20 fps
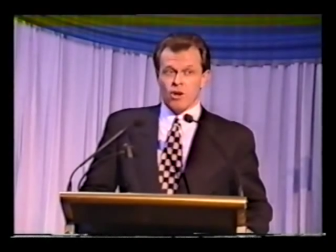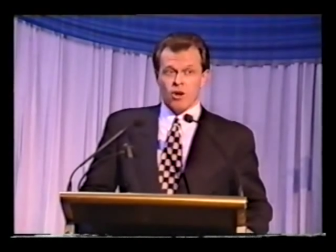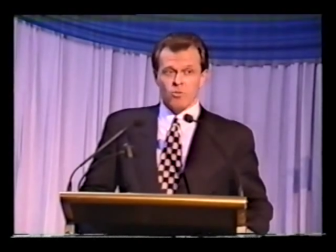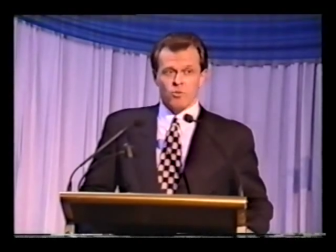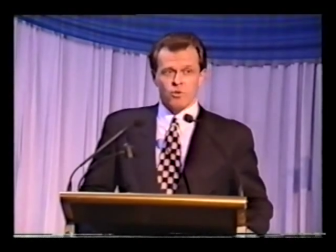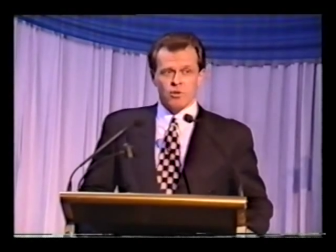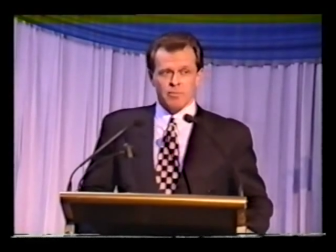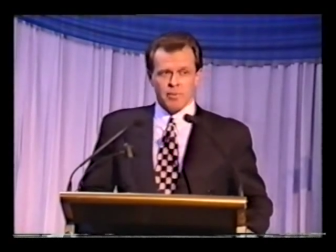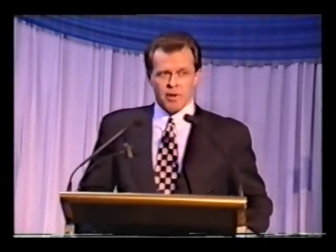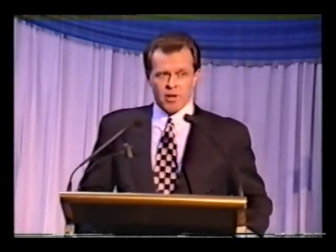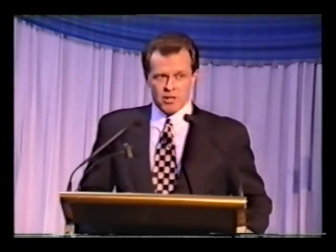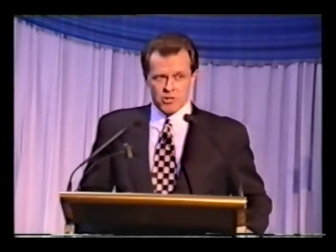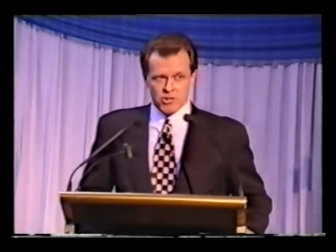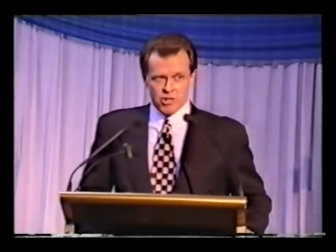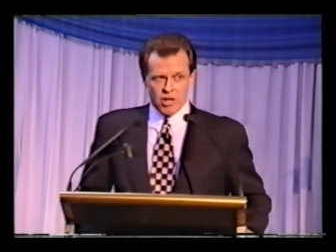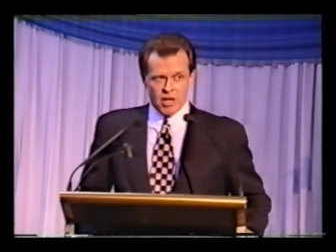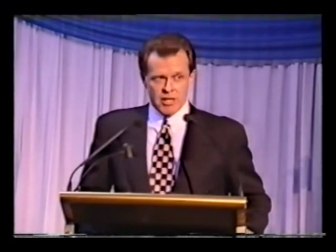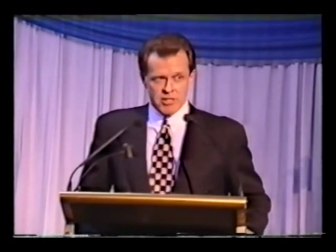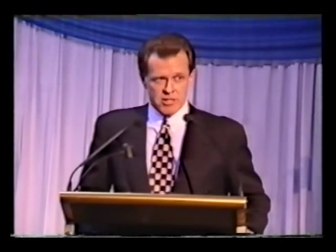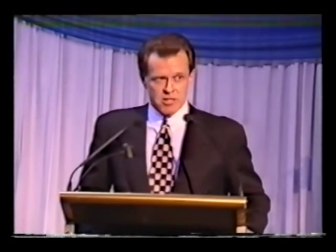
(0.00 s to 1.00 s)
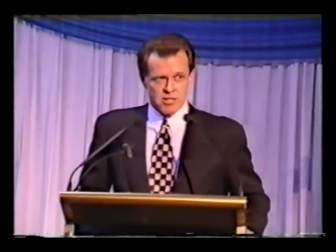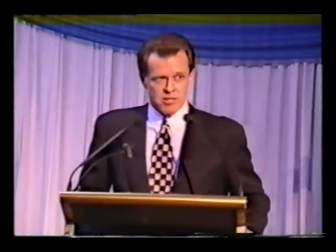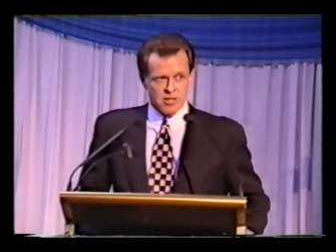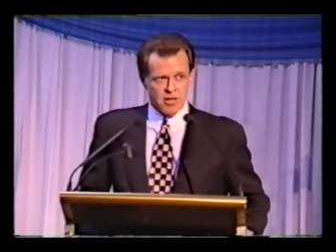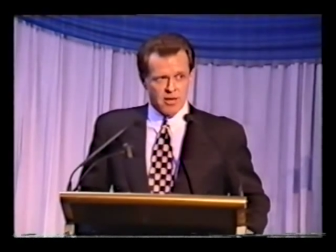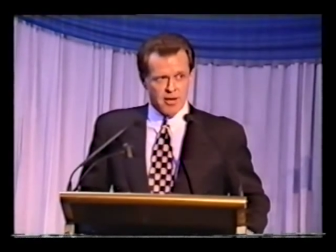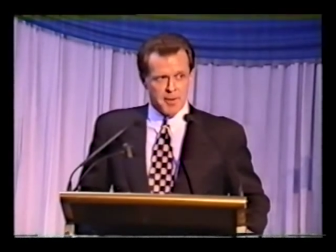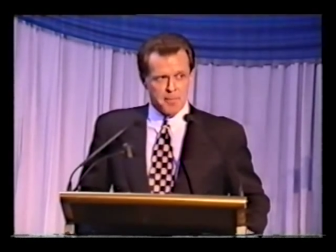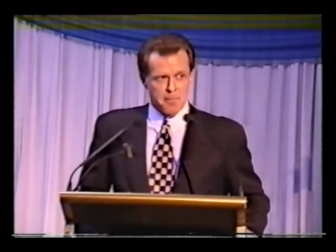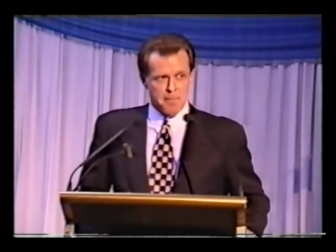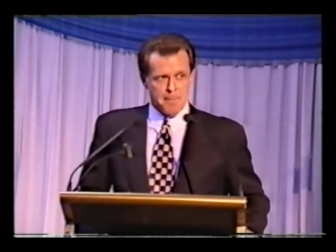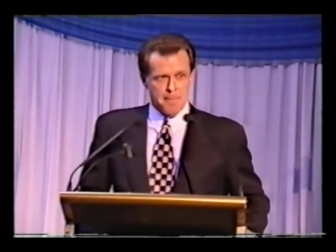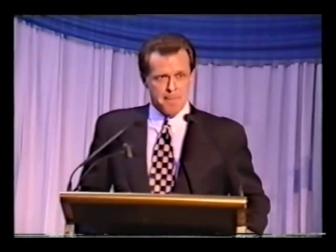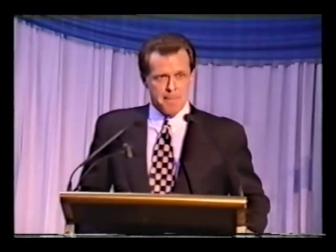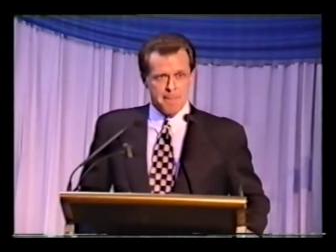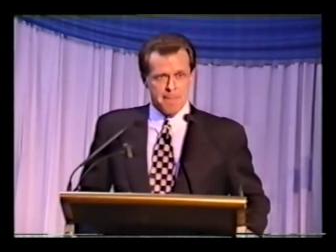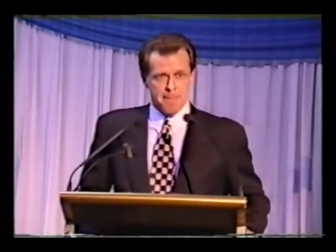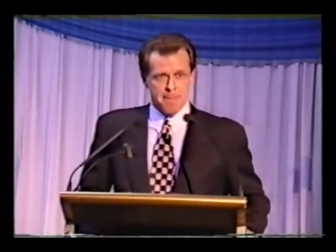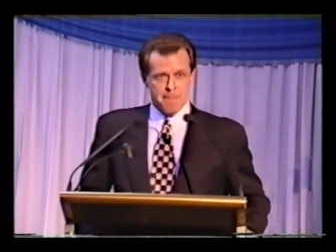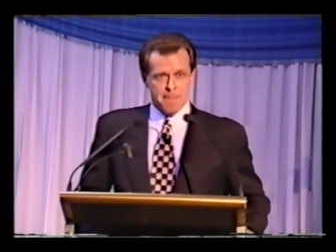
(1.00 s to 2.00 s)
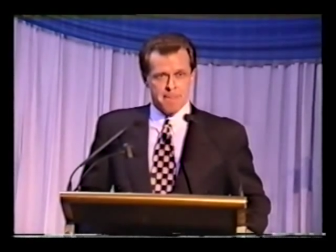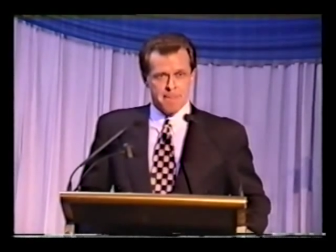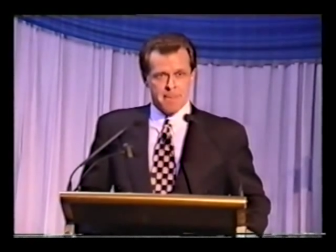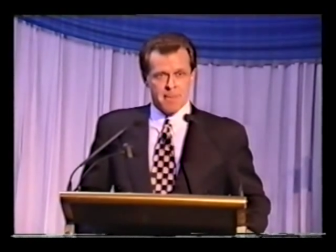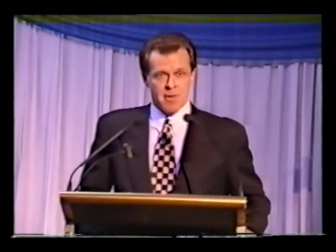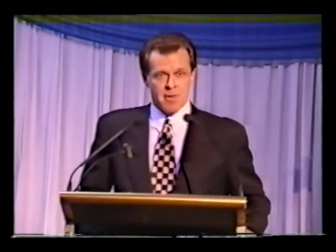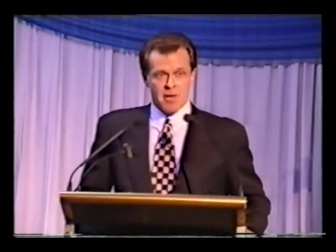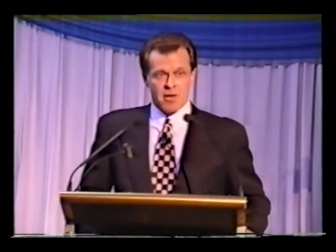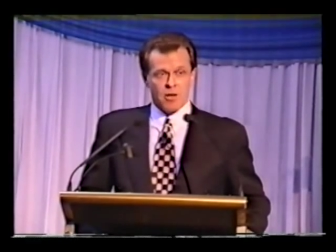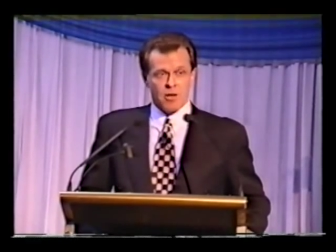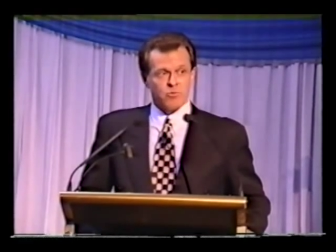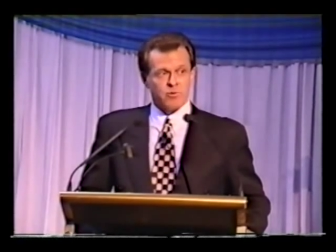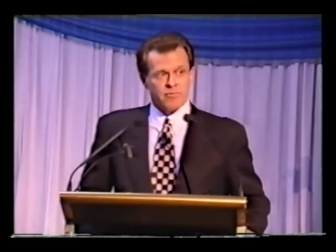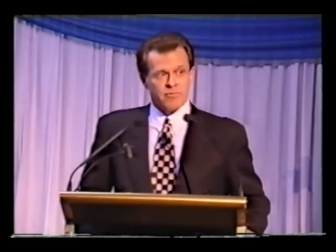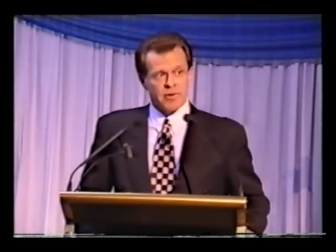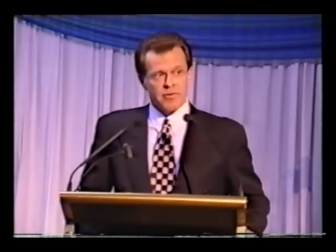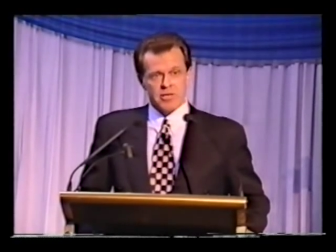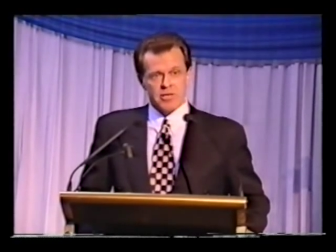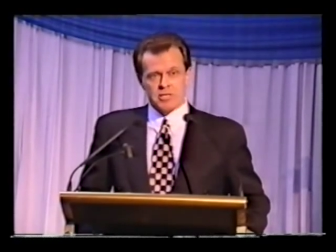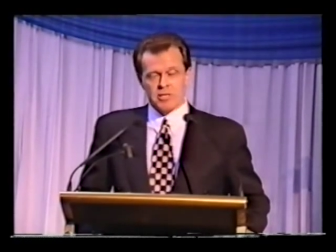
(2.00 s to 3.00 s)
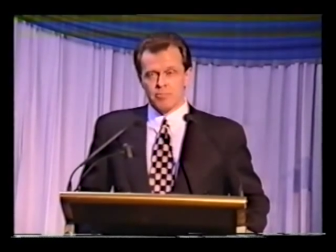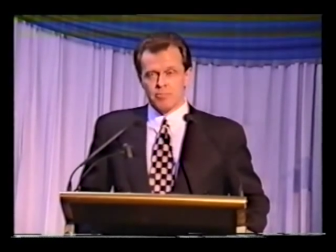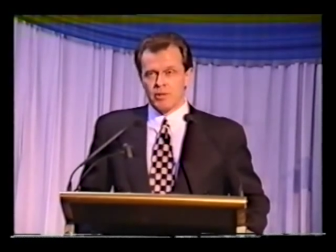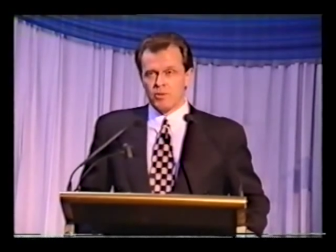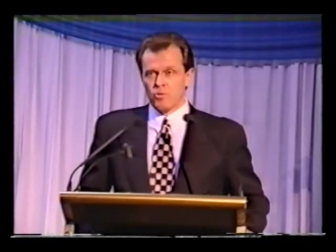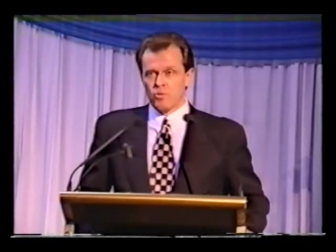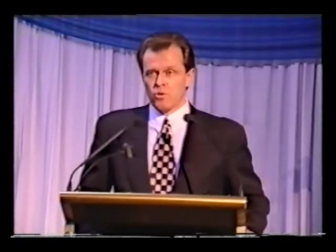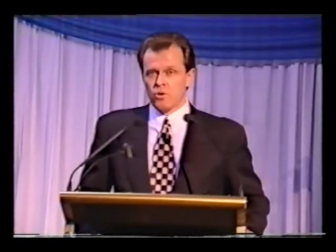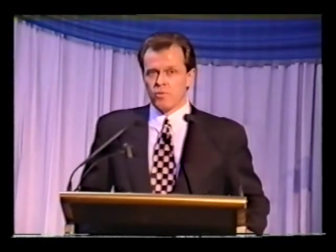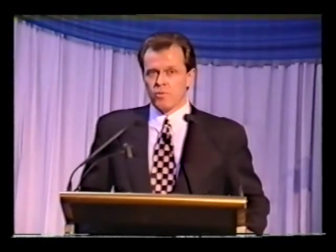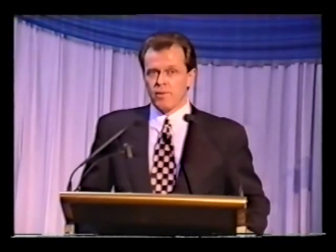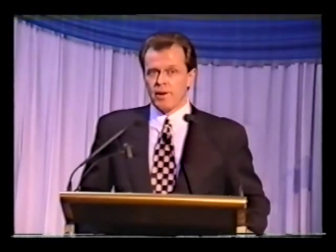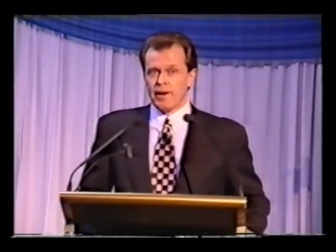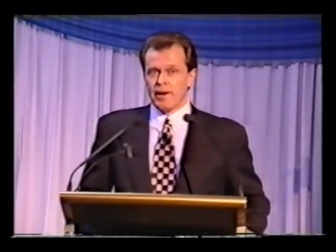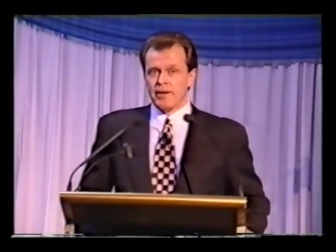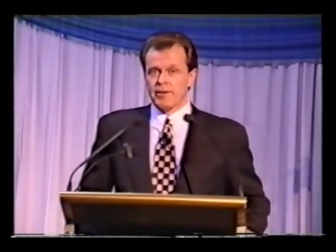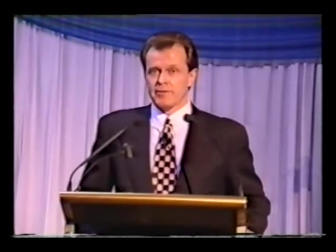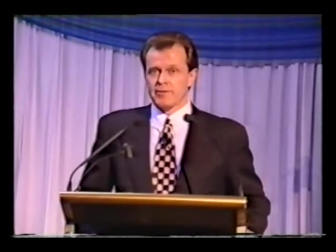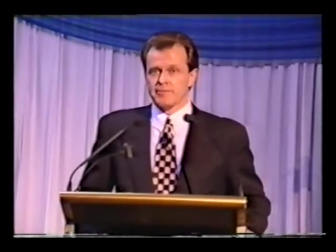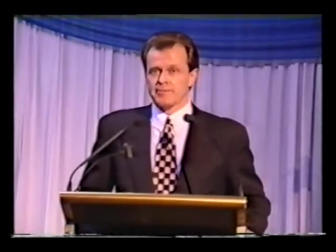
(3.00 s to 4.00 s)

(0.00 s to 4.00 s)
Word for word: I would apologise in time and I would very simply walk away